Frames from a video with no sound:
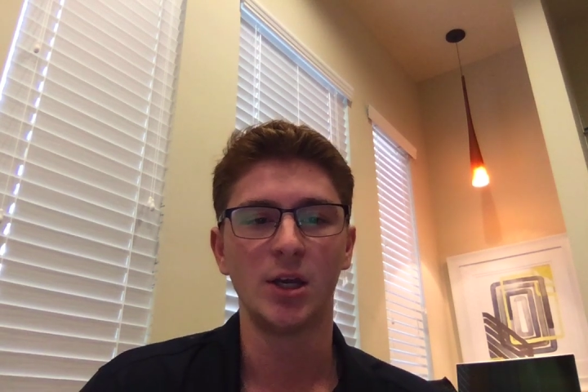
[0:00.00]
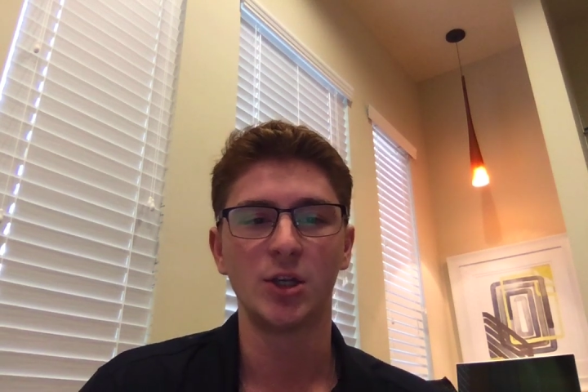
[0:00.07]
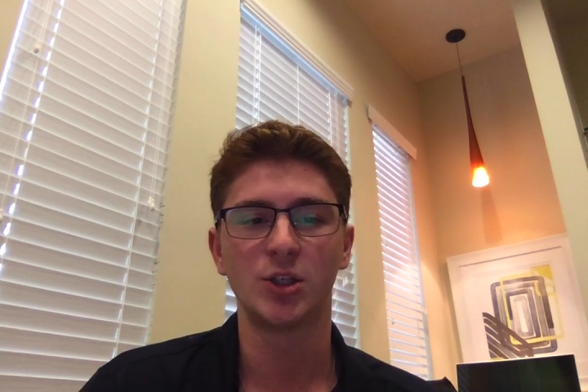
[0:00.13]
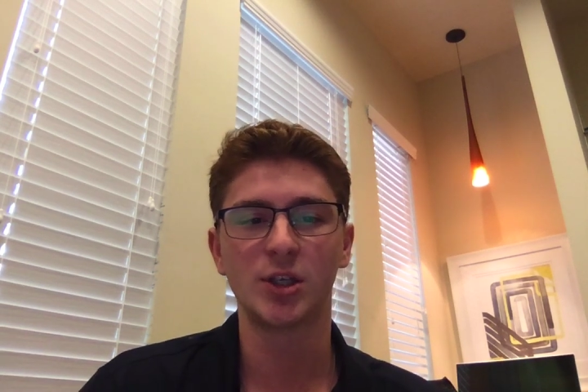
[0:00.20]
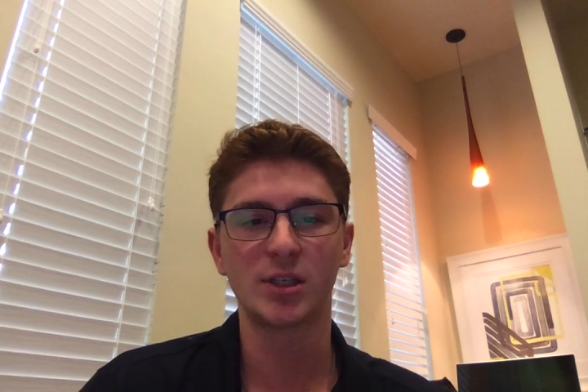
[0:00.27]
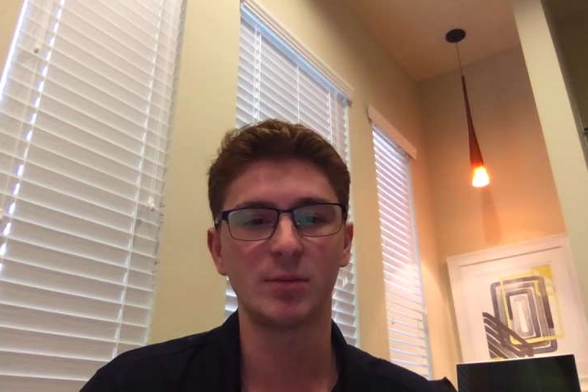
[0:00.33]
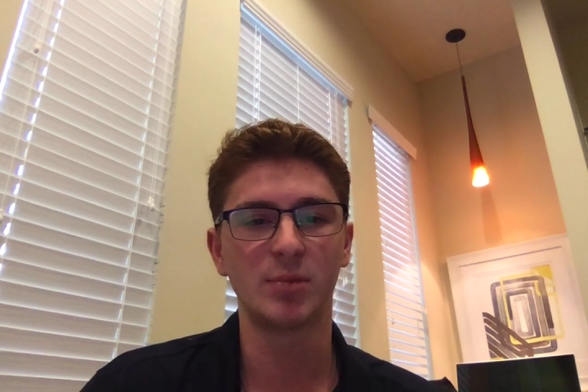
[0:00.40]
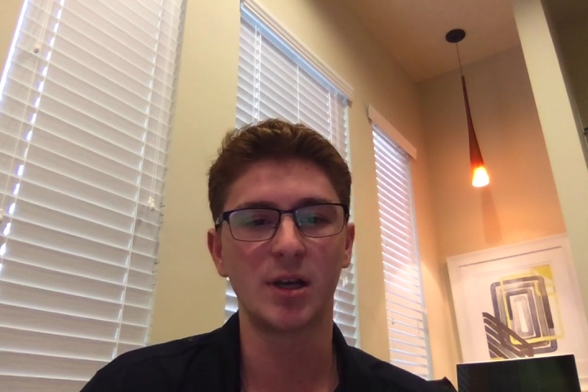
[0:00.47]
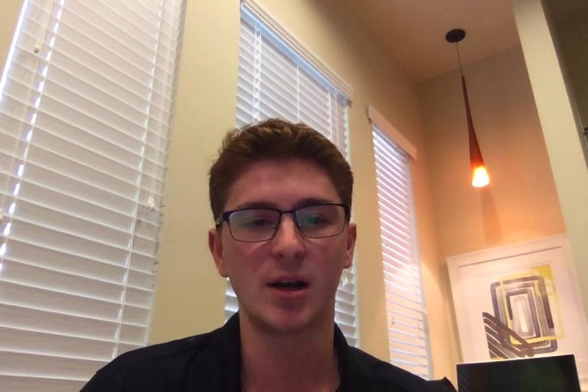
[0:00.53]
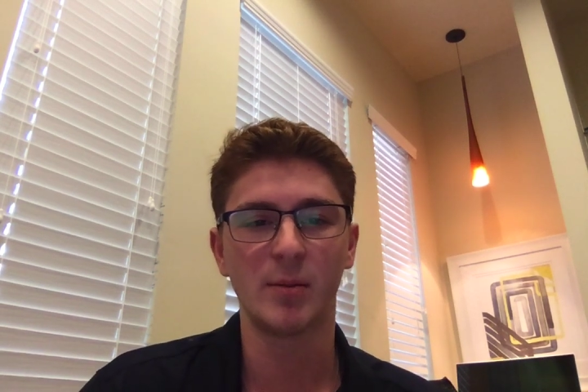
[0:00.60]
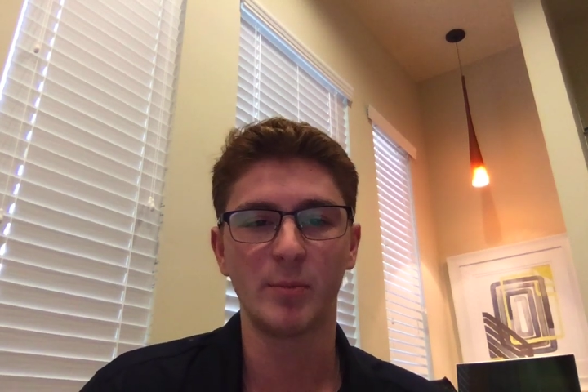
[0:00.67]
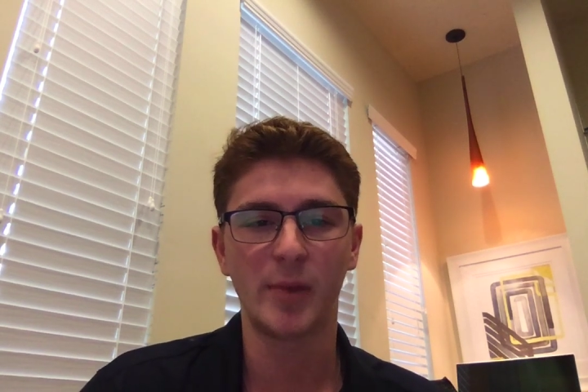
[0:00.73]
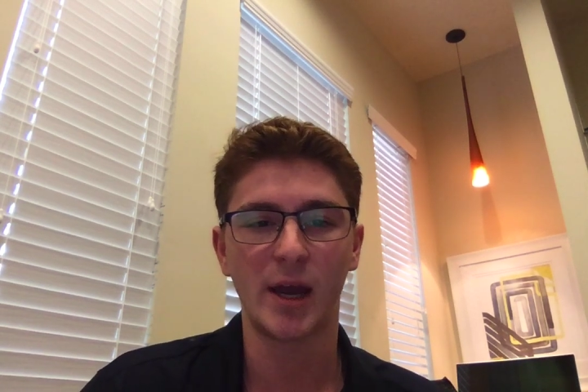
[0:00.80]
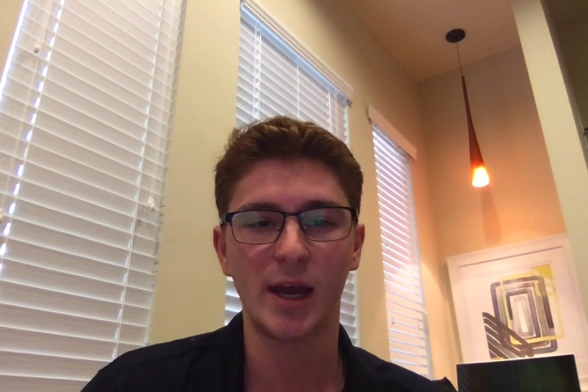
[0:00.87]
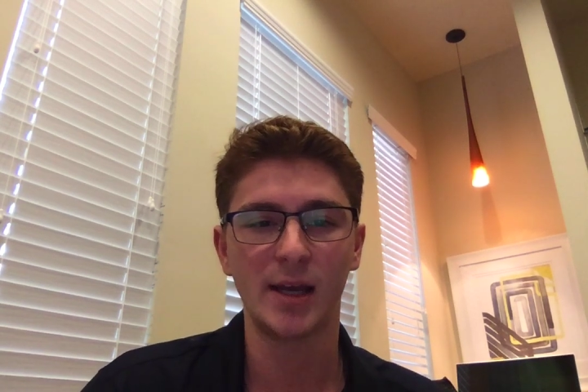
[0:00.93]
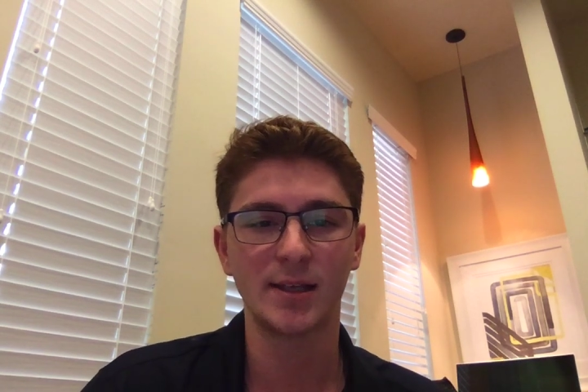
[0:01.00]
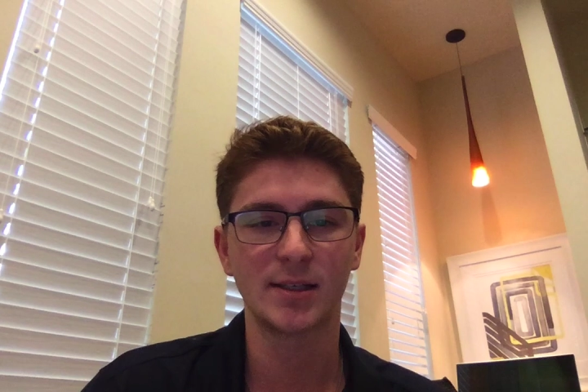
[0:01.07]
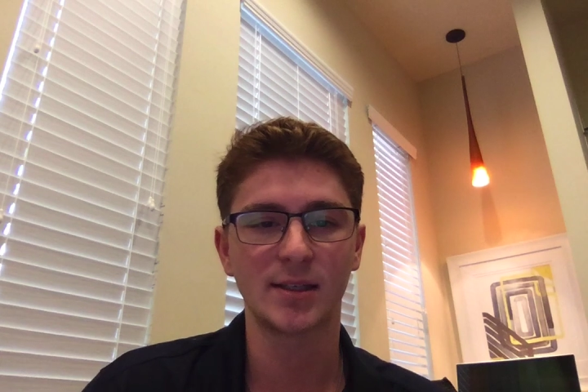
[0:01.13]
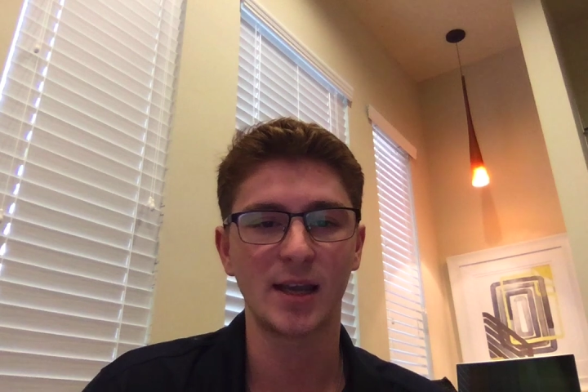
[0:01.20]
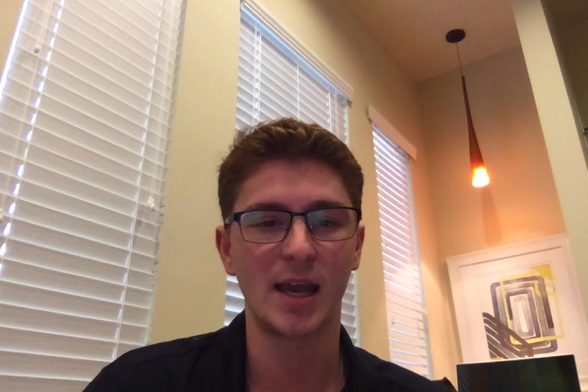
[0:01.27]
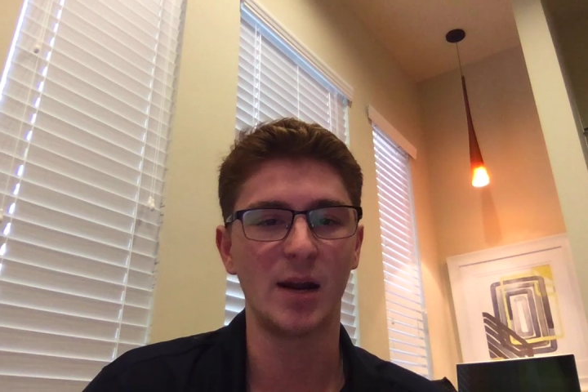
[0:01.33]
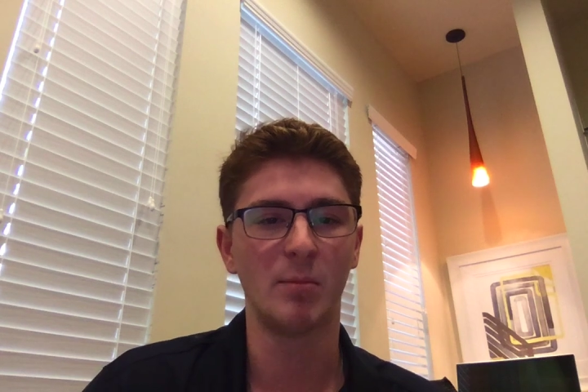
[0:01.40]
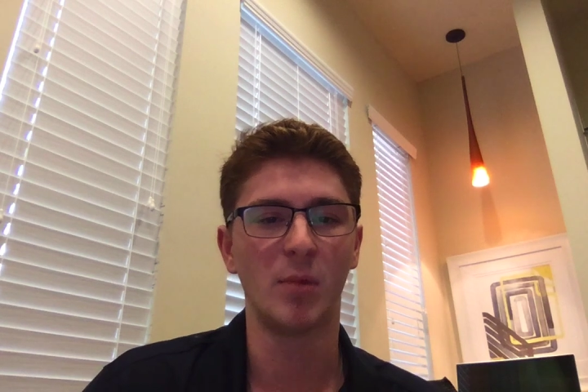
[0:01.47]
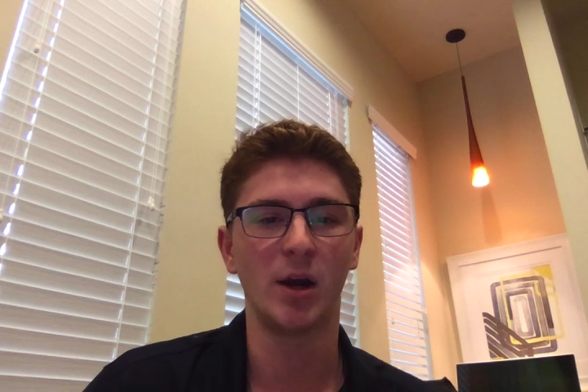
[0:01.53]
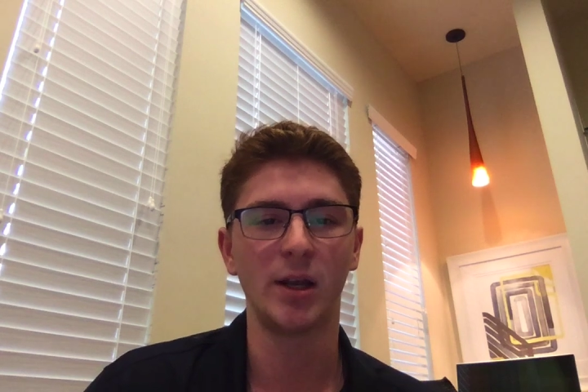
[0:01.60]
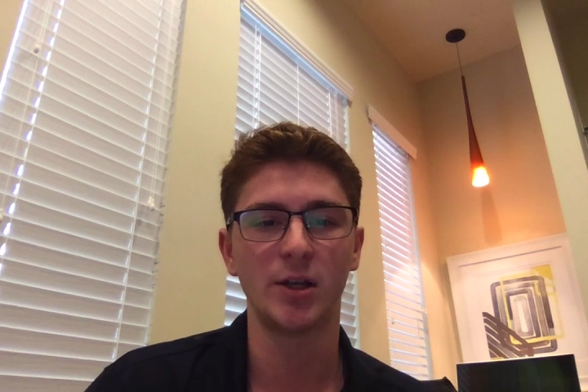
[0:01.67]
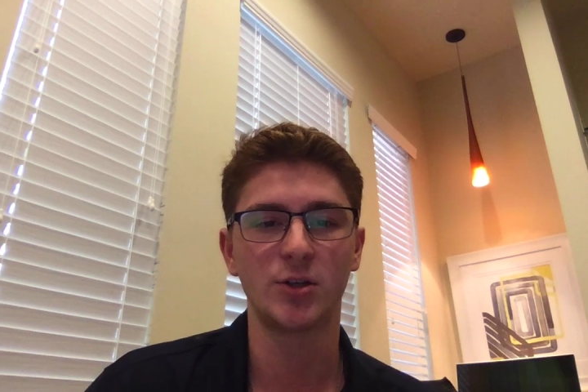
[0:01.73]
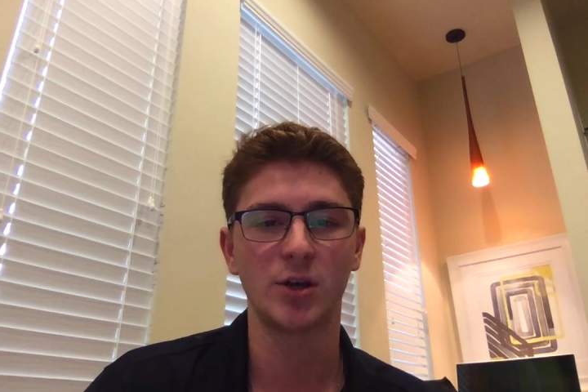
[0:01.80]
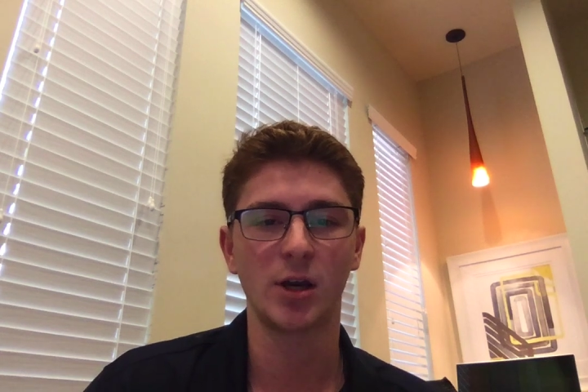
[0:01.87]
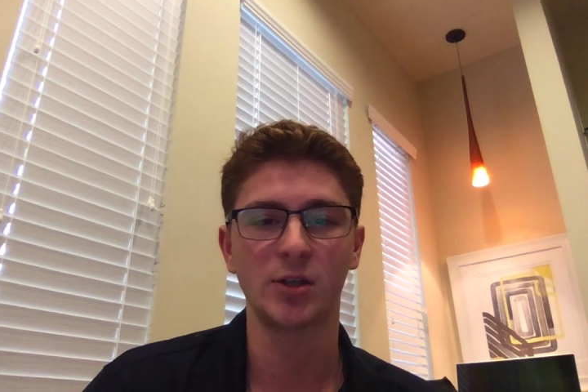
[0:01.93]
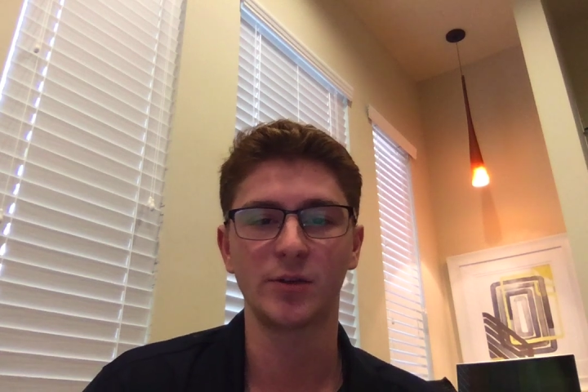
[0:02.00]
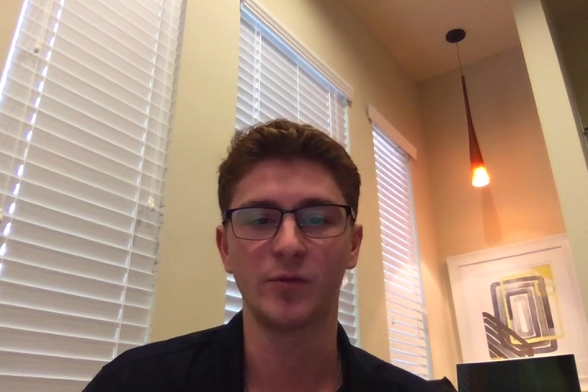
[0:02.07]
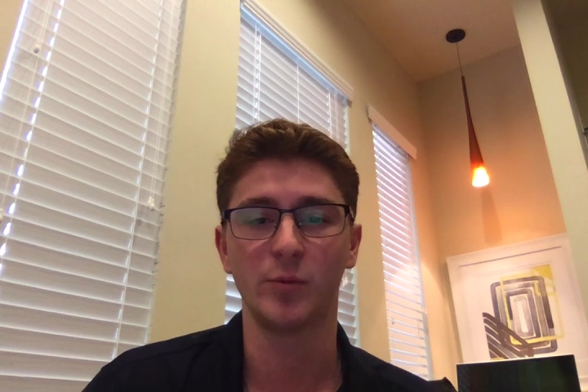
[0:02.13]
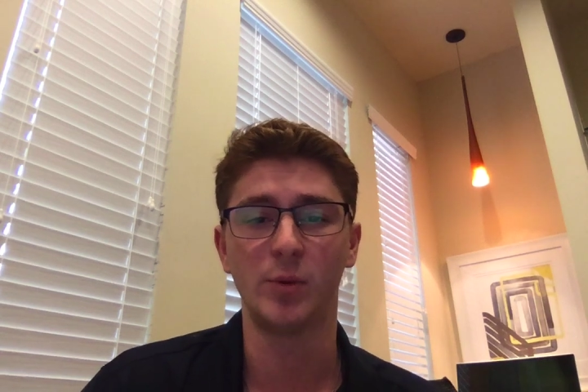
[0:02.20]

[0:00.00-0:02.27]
just to become pets and a money attraction for